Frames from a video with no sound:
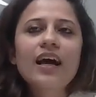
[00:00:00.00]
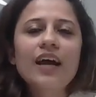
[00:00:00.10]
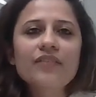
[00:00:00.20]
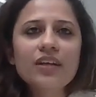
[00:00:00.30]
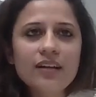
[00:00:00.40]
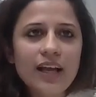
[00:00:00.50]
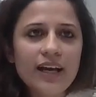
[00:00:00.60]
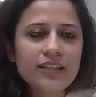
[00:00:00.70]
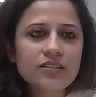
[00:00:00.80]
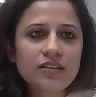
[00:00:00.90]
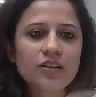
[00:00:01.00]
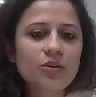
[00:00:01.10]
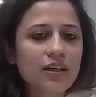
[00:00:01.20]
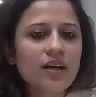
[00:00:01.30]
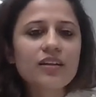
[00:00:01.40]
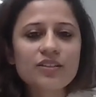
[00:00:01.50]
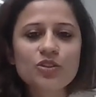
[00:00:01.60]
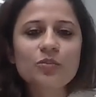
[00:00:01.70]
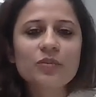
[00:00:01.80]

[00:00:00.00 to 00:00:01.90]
And we realized during our consumer